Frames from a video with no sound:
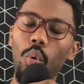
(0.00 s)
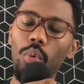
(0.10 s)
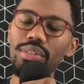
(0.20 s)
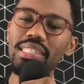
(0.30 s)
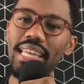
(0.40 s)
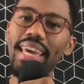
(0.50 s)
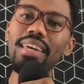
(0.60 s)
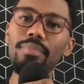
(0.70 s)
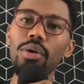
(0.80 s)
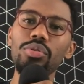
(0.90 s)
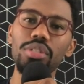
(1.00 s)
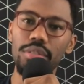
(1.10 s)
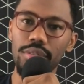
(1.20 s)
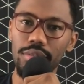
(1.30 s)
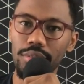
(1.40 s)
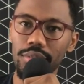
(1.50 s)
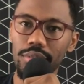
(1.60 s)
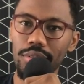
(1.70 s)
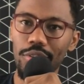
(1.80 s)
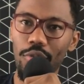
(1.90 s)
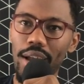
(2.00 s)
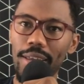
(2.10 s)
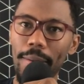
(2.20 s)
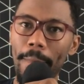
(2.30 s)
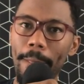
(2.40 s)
will stay in motion, right?